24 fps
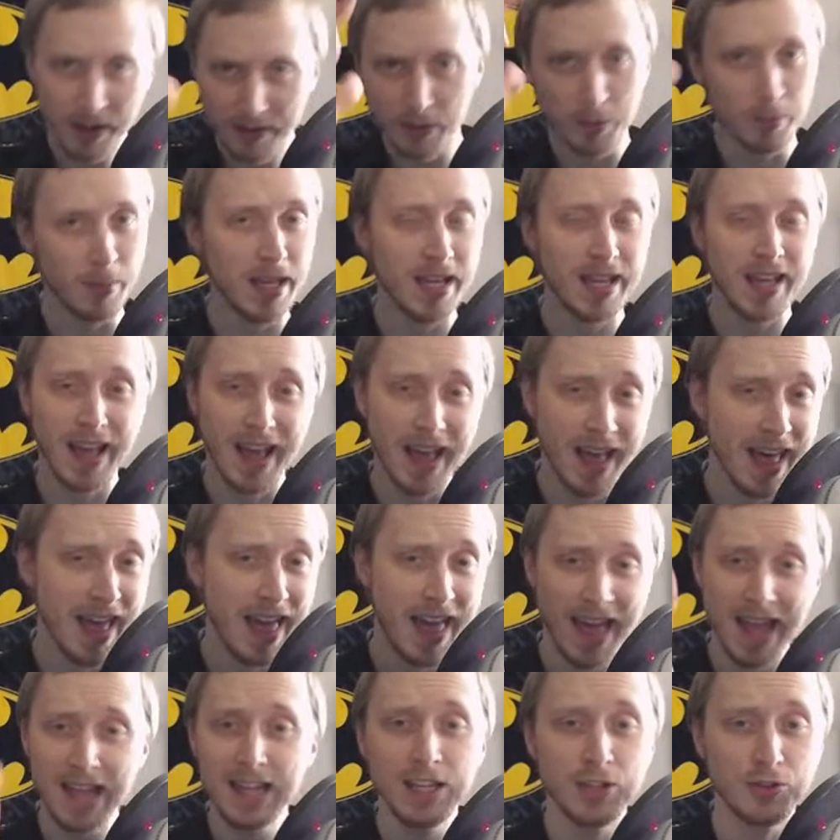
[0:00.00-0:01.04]
even make
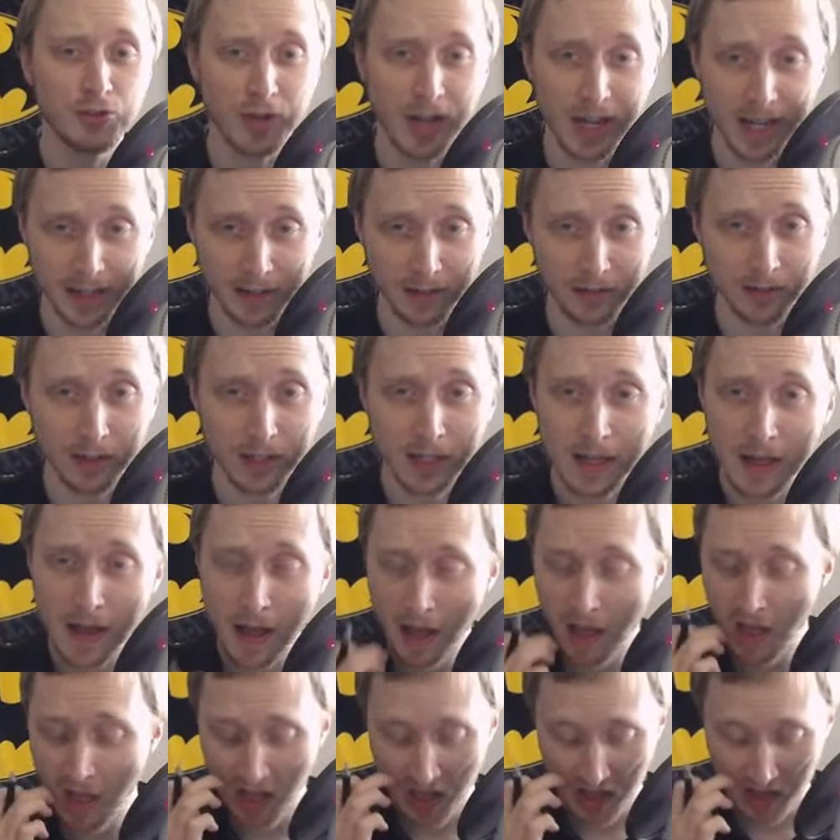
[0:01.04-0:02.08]
any triangle?
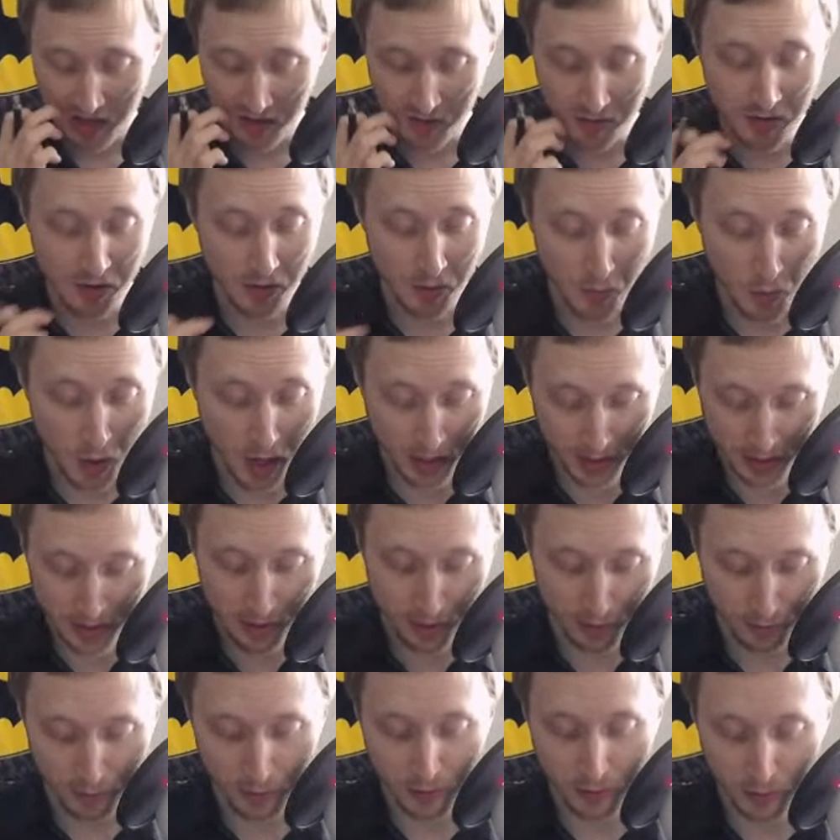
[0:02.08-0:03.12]
You go
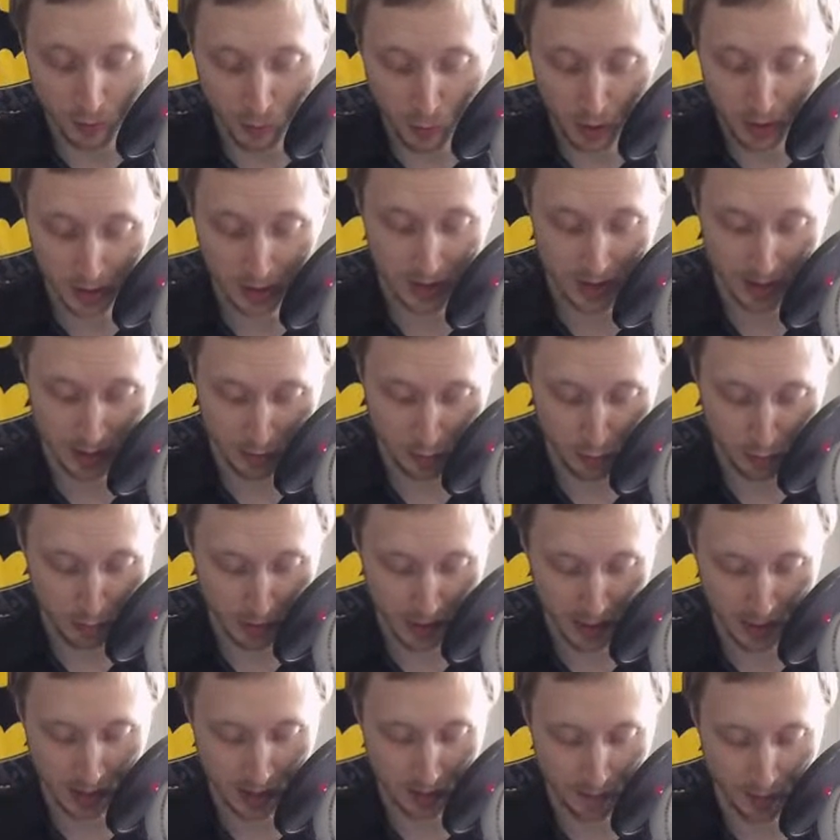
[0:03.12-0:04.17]
walking through the woods and you
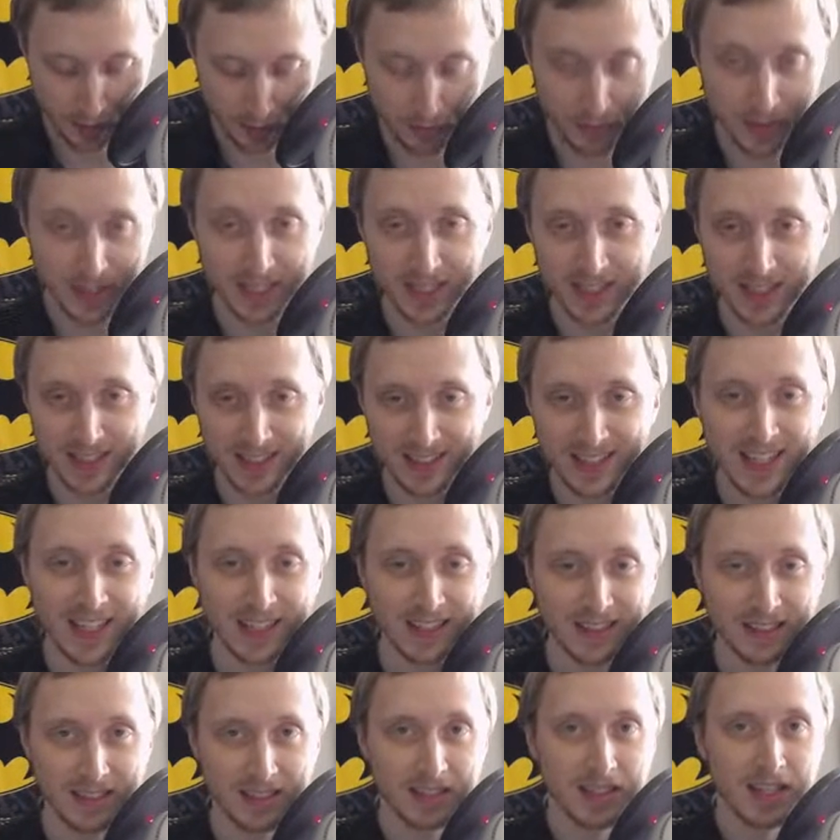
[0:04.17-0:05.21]
pick up 3
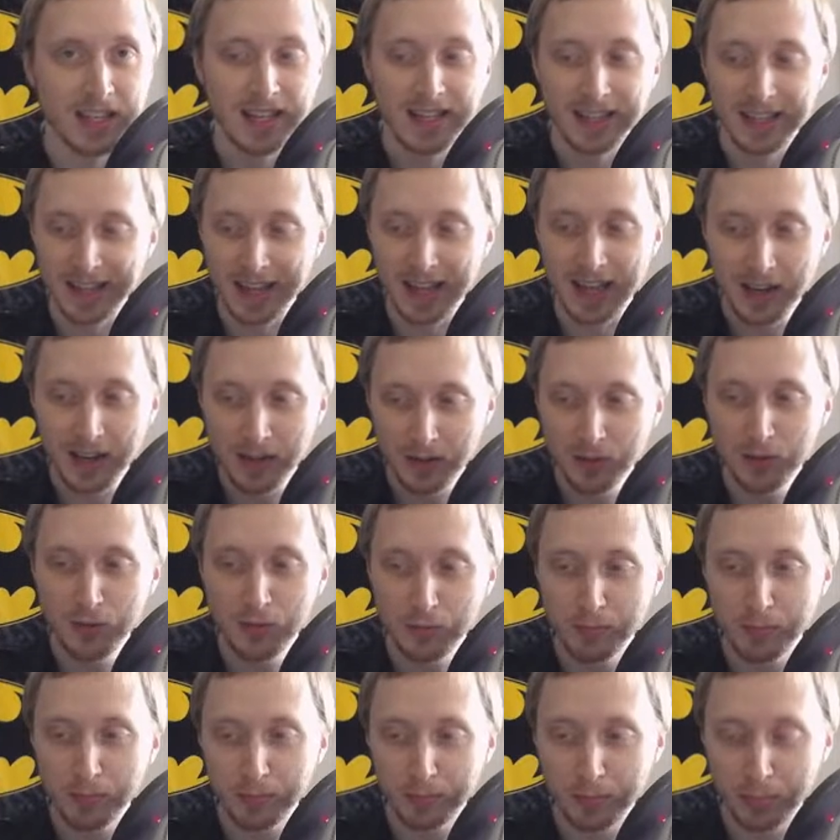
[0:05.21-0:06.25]
sticks. Can
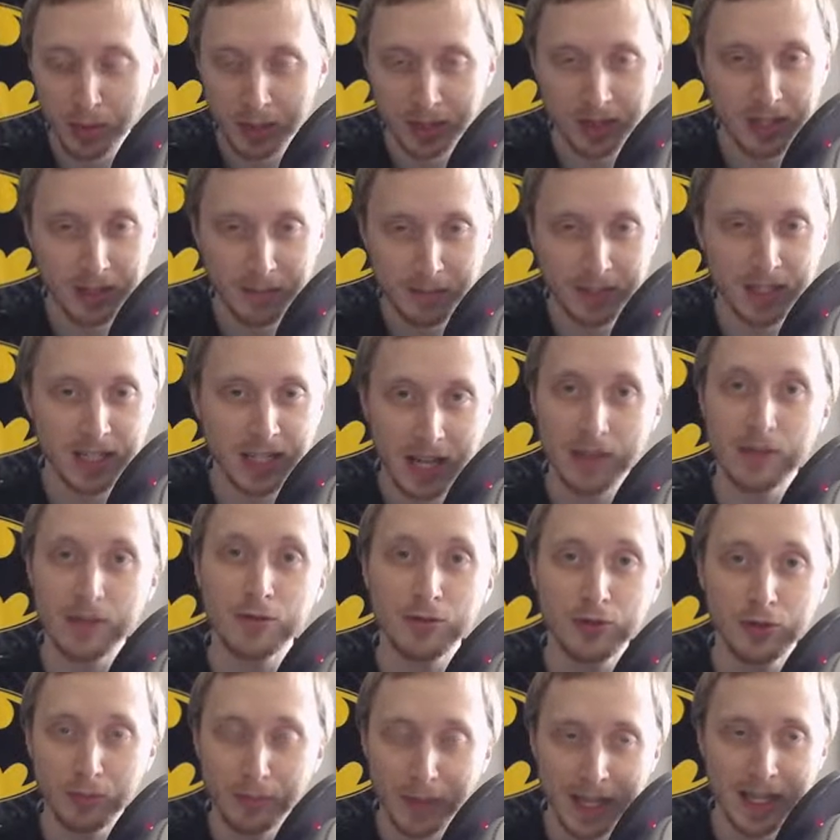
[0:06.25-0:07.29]
you put them together
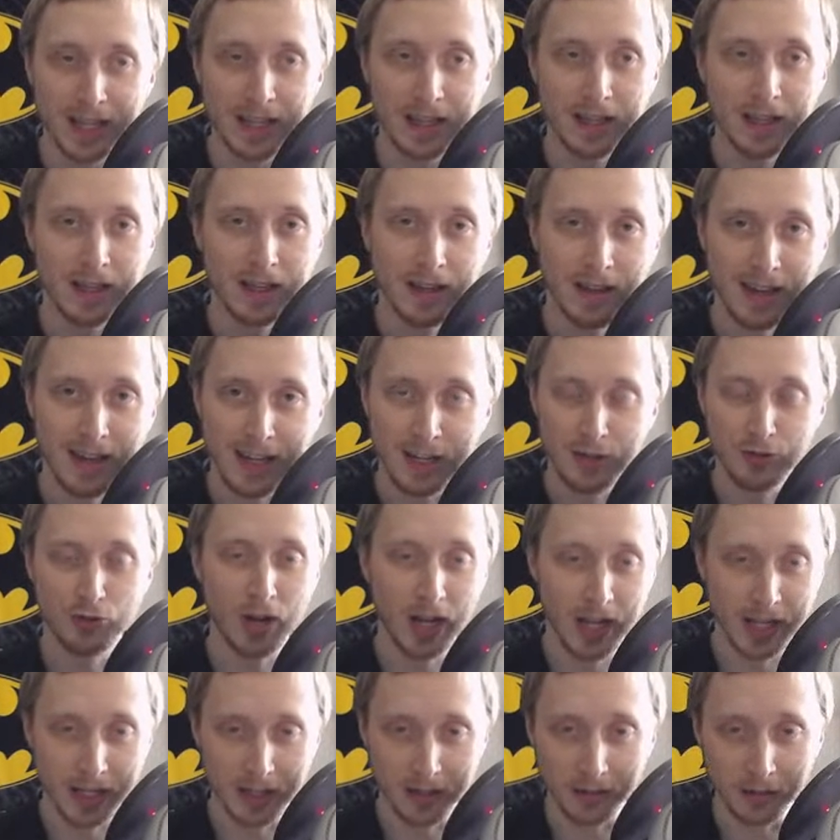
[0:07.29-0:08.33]
to make a
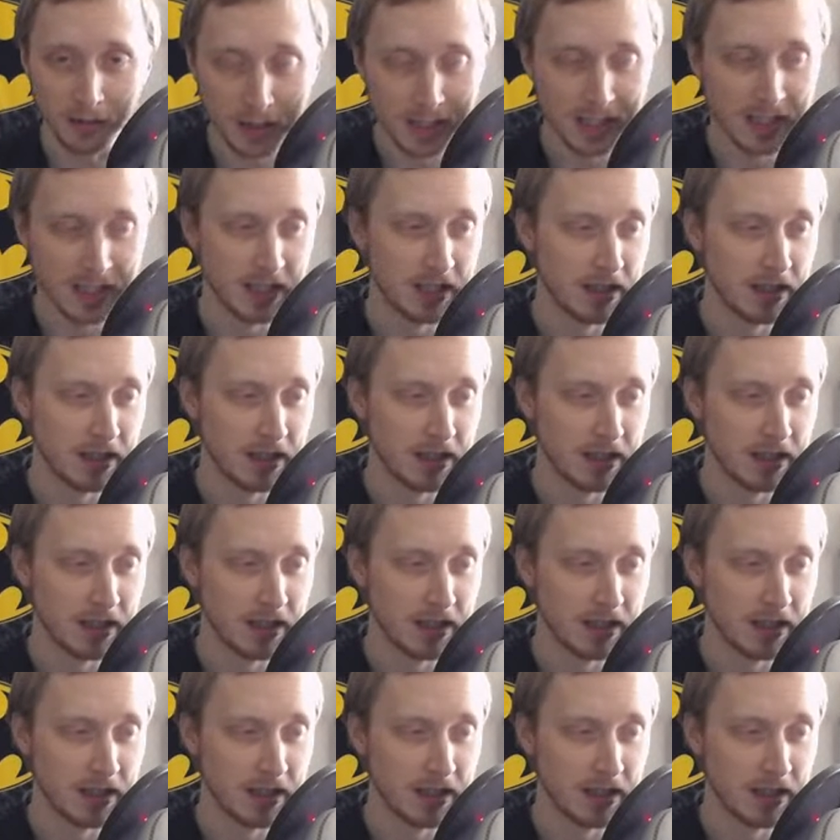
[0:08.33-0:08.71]
triangle?